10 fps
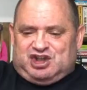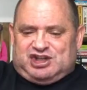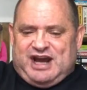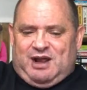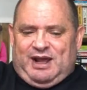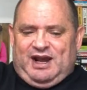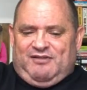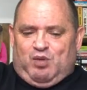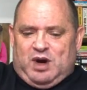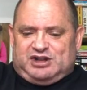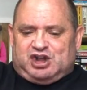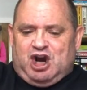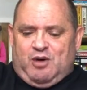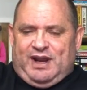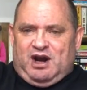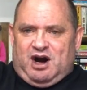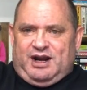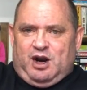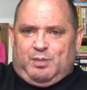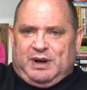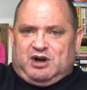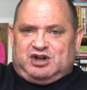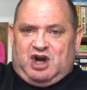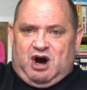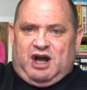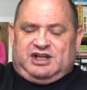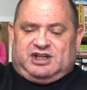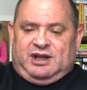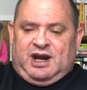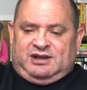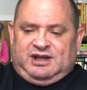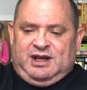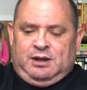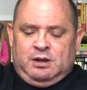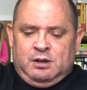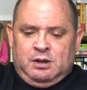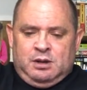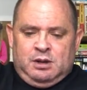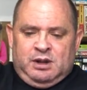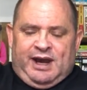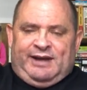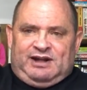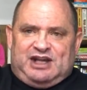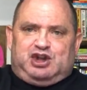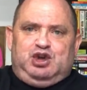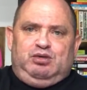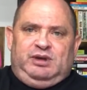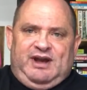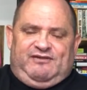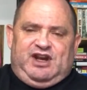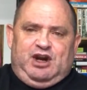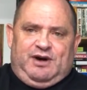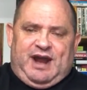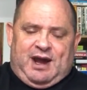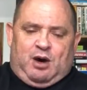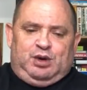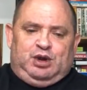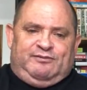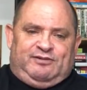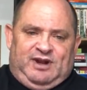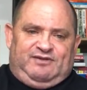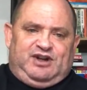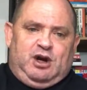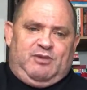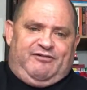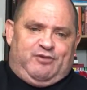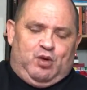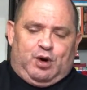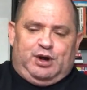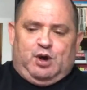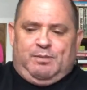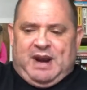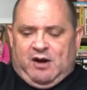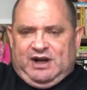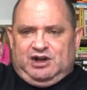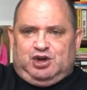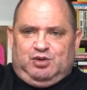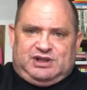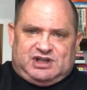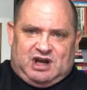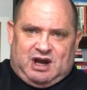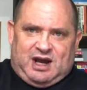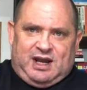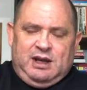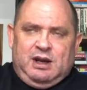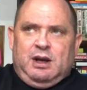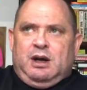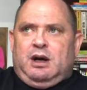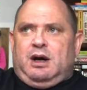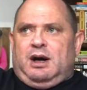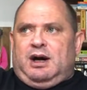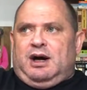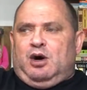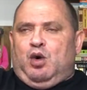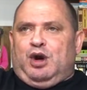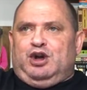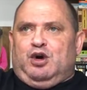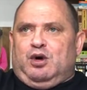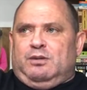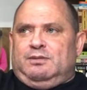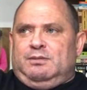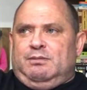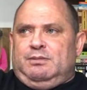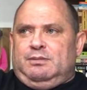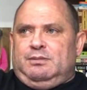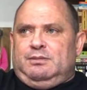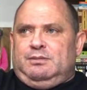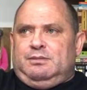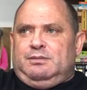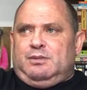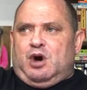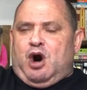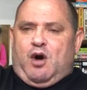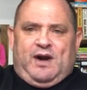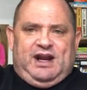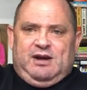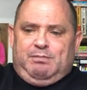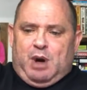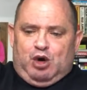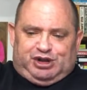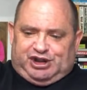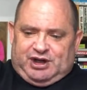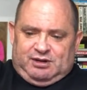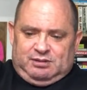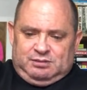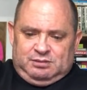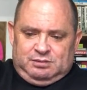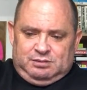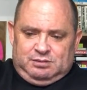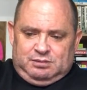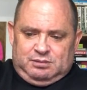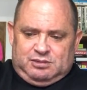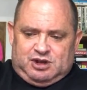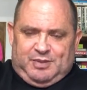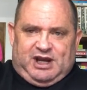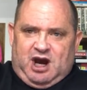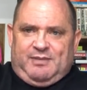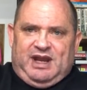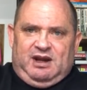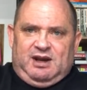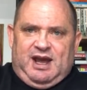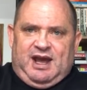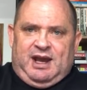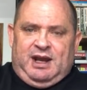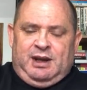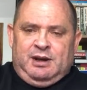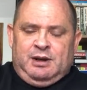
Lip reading: telling of what's going on here, because honestly, I think unless you live here now, you've lived here before, you're married to a Thai, or you're already in motion to becoming an